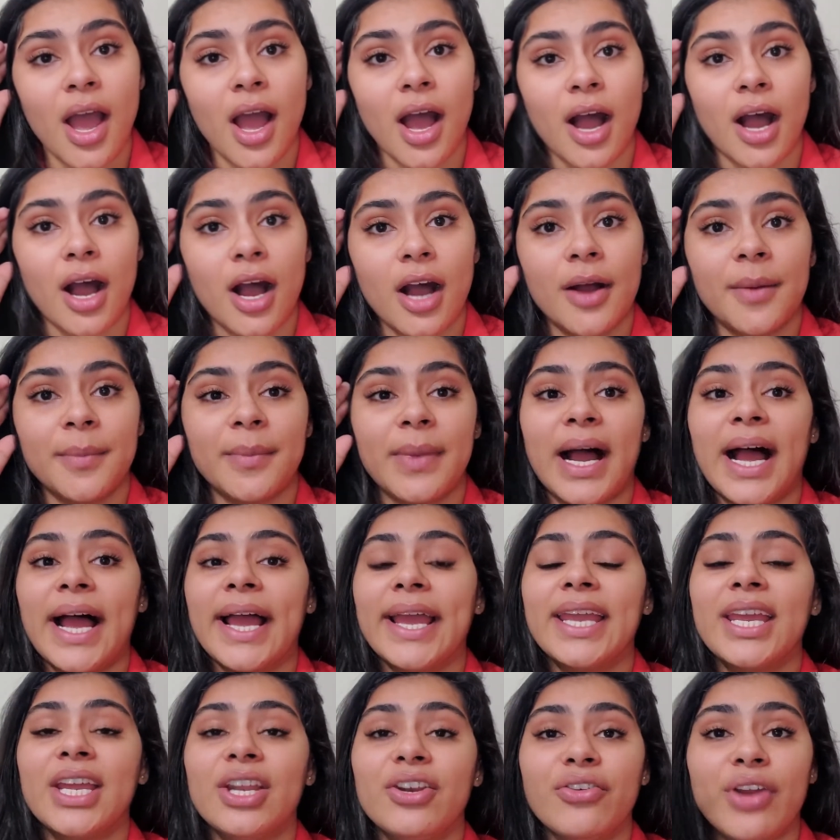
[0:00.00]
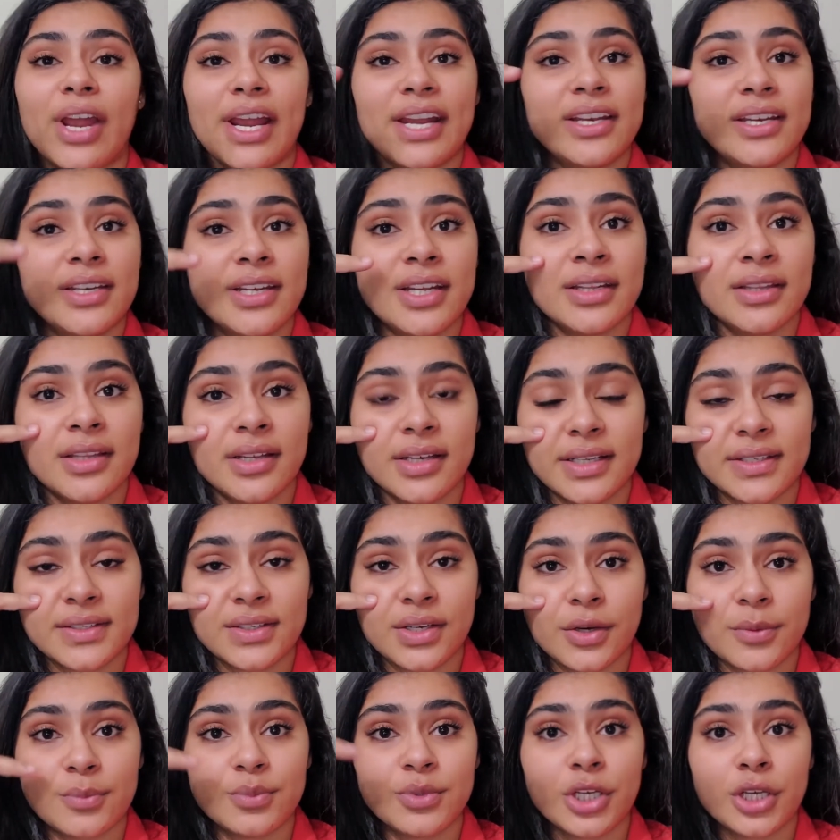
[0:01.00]
I can write it in the
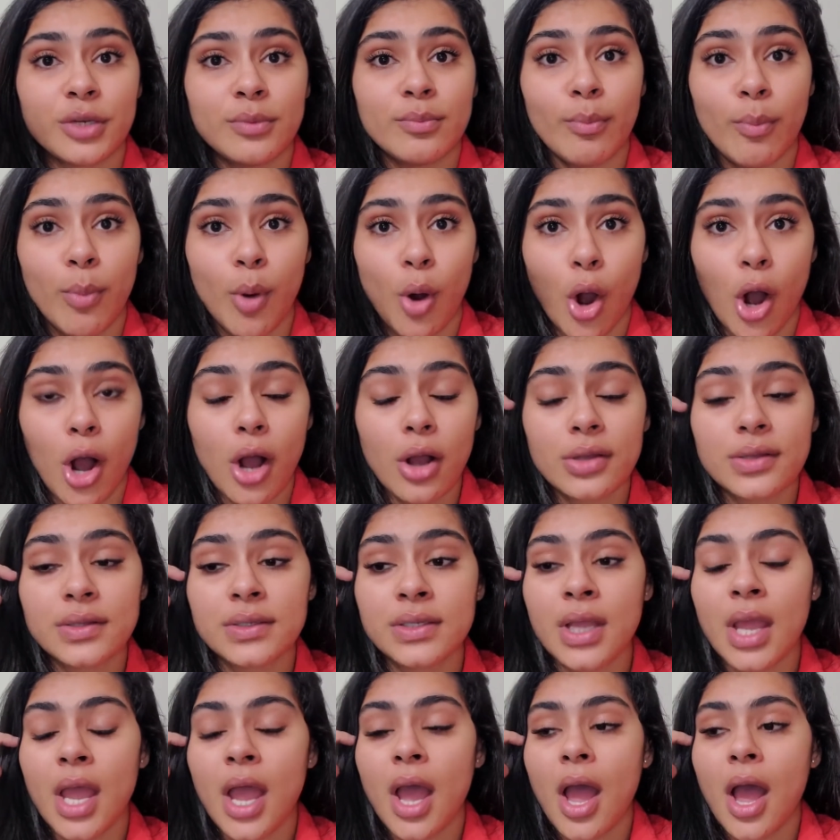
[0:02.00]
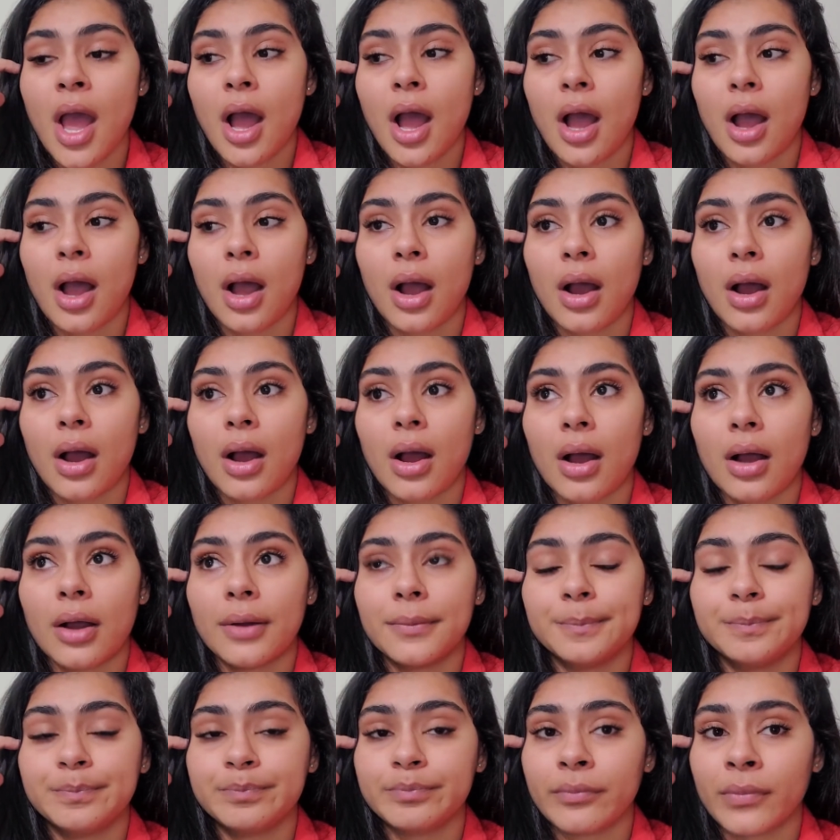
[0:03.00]
description box,
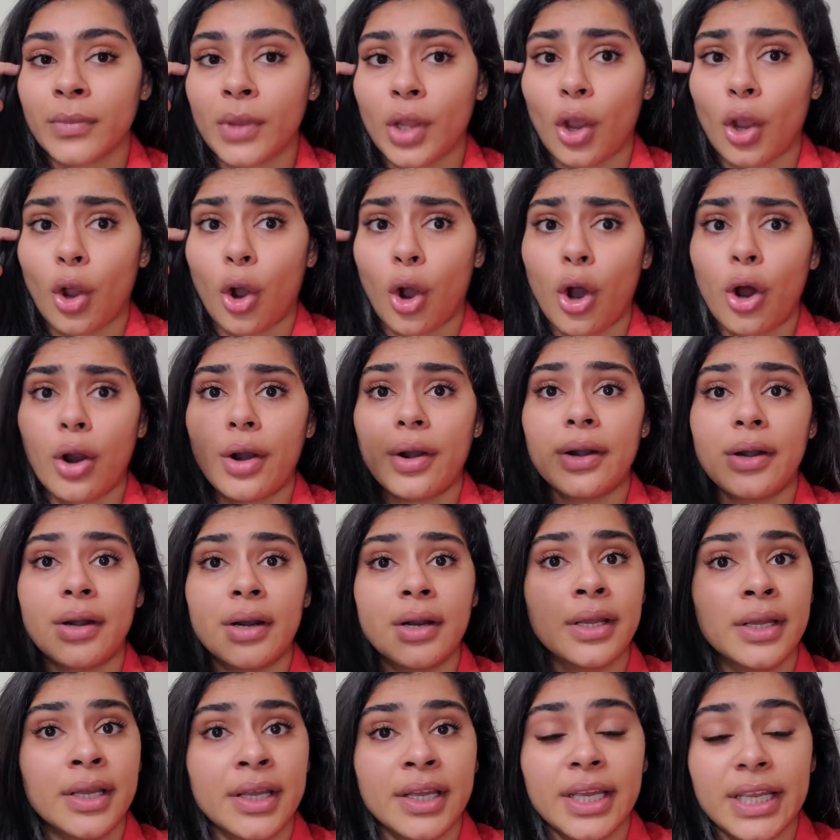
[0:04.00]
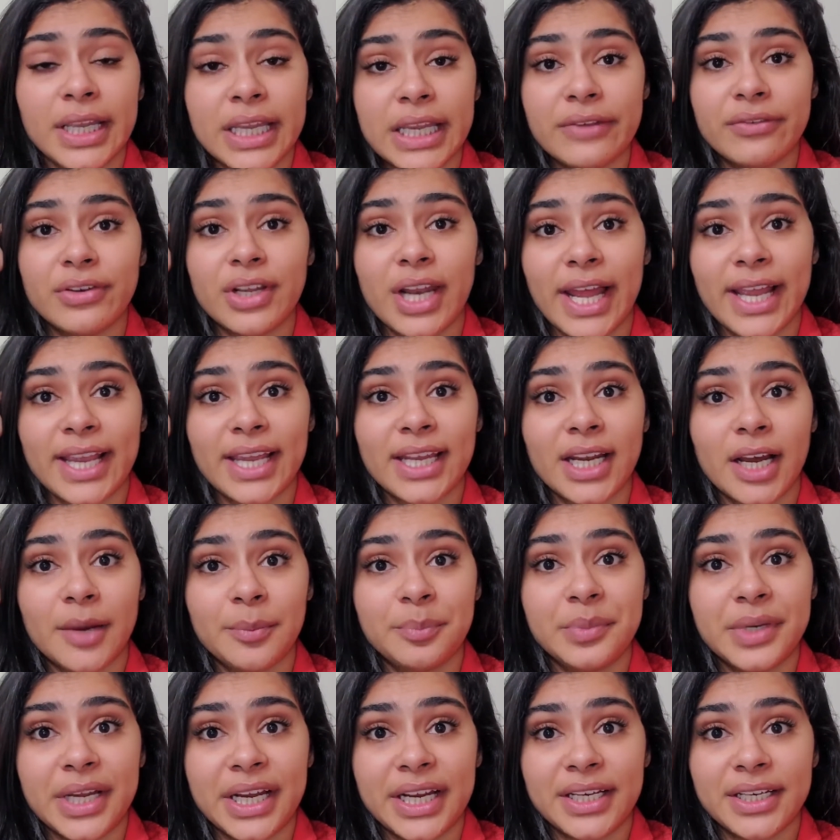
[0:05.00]
or even I can
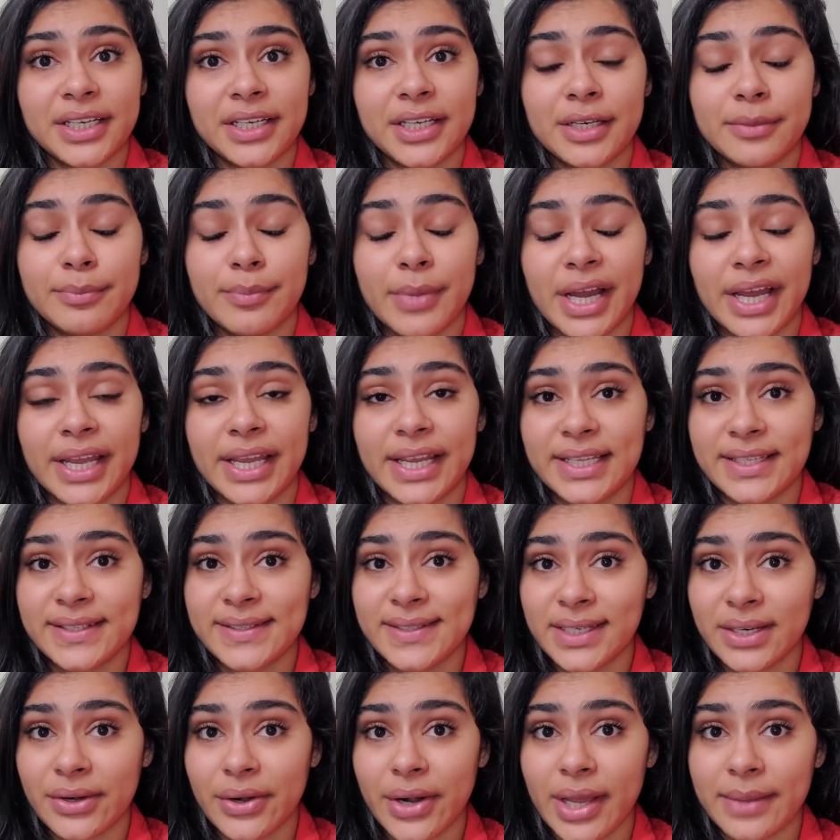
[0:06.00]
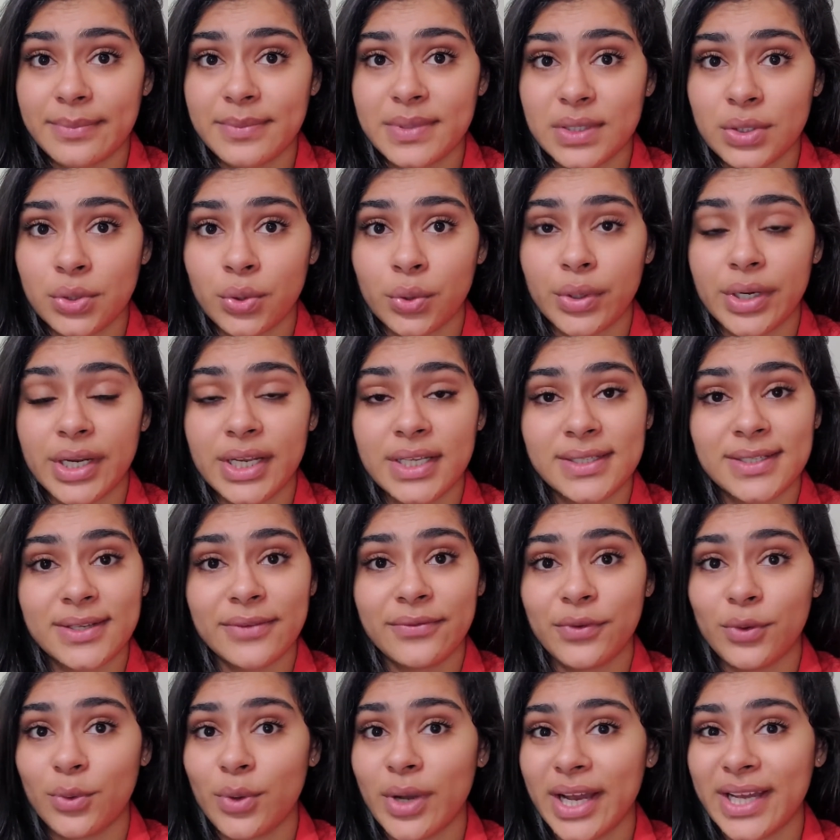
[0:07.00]
update it in my Instagram stories
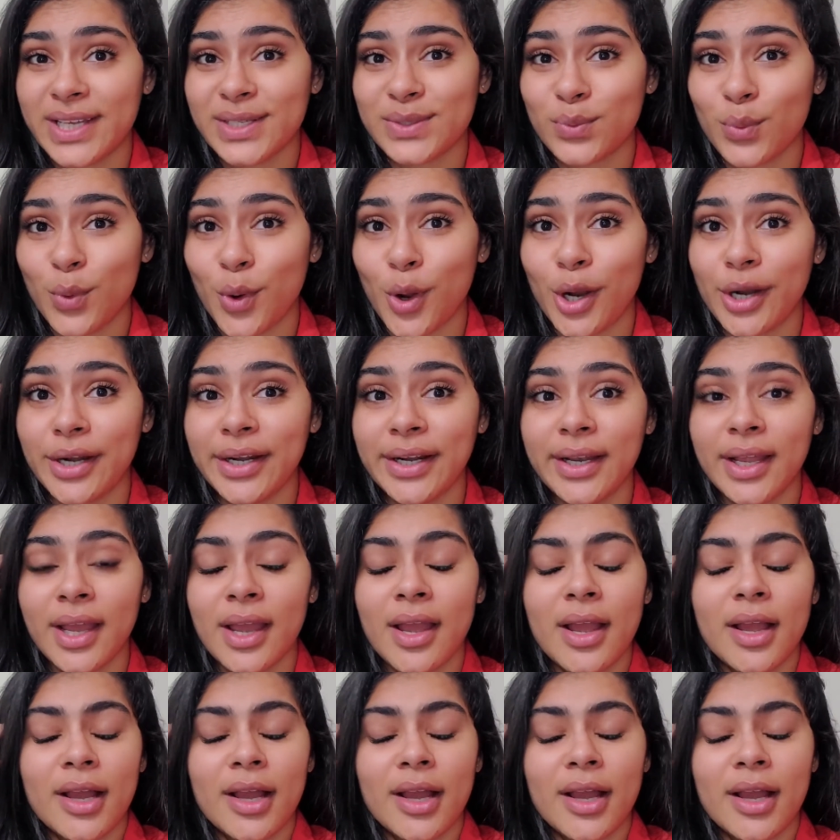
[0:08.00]
if you guys want.